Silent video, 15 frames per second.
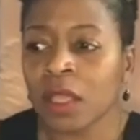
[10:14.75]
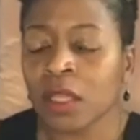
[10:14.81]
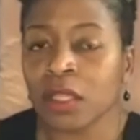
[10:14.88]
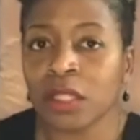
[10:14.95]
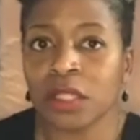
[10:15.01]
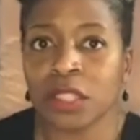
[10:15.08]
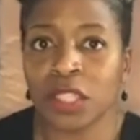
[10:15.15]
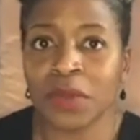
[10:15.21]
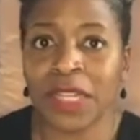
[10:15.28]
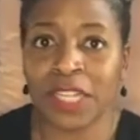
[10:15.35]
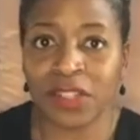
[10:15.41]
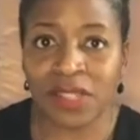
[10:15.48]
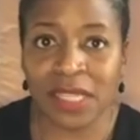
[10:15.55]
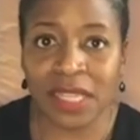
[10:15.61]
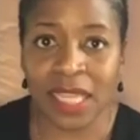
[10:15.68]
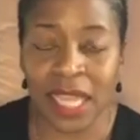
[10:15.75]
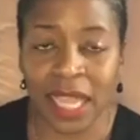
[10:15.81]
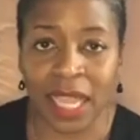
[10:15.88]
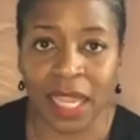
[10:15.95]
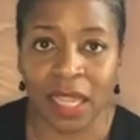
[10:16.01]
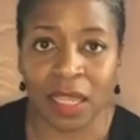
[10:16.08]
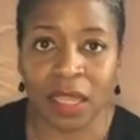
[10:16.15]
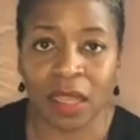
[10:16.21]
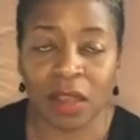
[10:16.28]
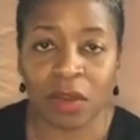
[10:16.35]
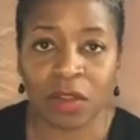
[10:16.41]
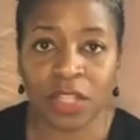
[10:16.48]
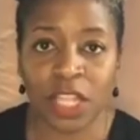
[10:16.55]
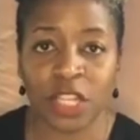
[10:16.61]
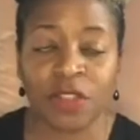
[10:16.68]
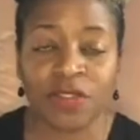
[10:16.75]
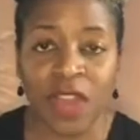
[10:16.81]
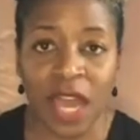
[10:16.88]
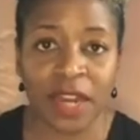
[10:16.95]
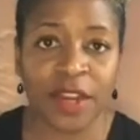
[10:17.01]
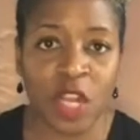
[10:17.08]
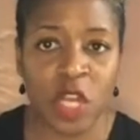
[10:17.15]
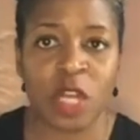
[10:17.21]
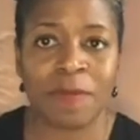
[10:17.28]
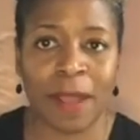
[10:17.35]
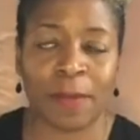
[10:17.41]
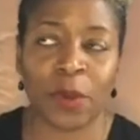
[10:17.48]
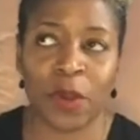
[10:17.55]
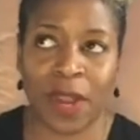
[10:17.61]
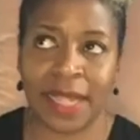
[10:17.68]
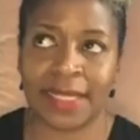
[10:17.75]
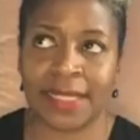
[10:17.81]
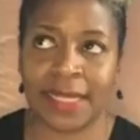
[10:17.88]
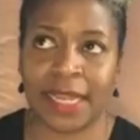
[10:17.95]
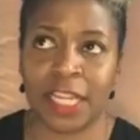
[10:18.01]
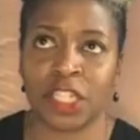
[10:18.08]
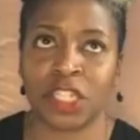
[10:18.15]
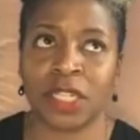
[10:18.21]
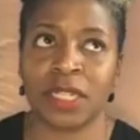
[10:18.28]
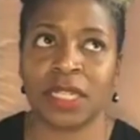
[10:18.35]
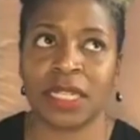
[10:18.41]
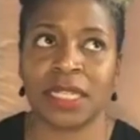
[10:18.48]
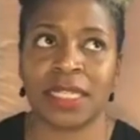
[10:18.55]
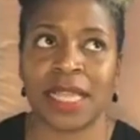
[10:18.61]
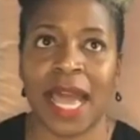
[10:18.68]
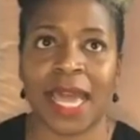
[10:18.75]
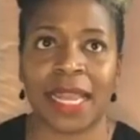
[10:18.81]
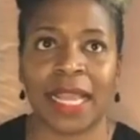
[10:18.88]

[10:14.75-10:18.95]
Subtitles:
So here's the thing that you've got to know about procrastination is that